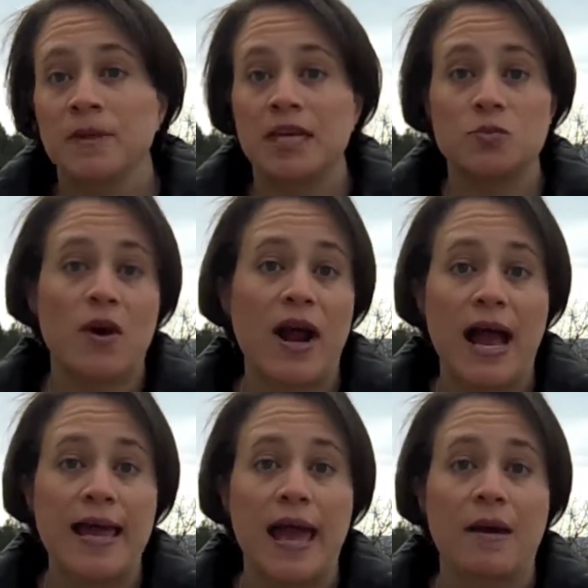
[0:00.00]
It's where
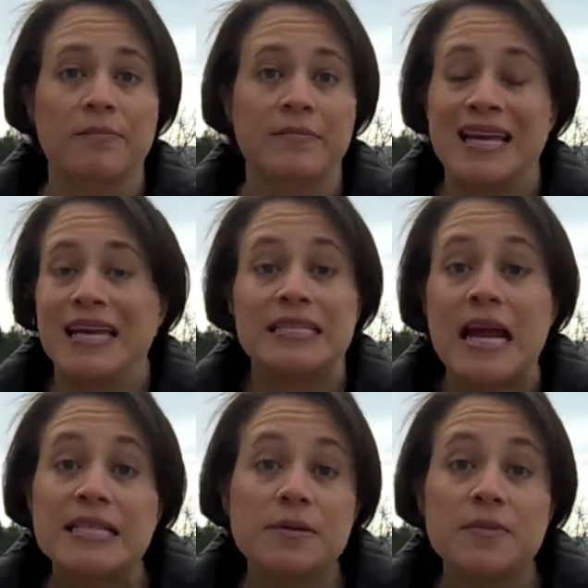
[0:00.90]
I am. It's
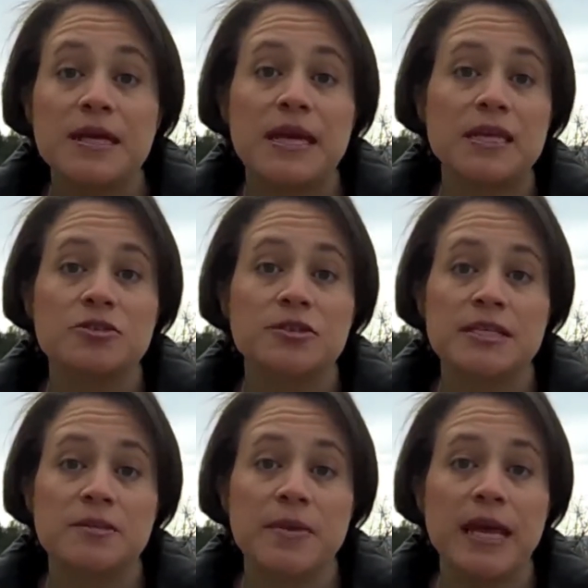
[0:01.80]
not something that
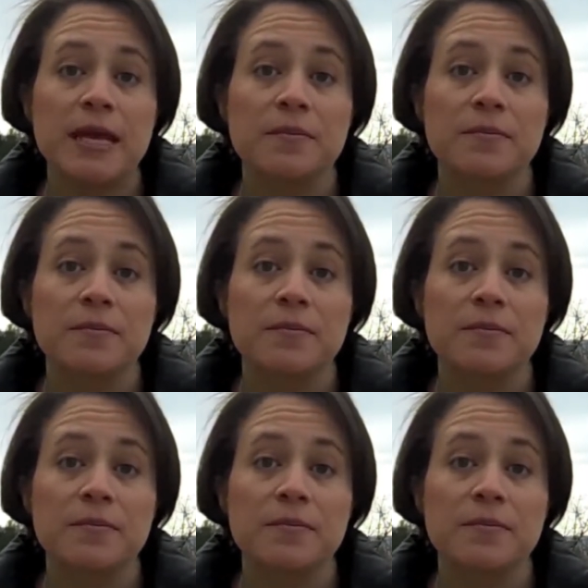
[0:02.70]
interests me.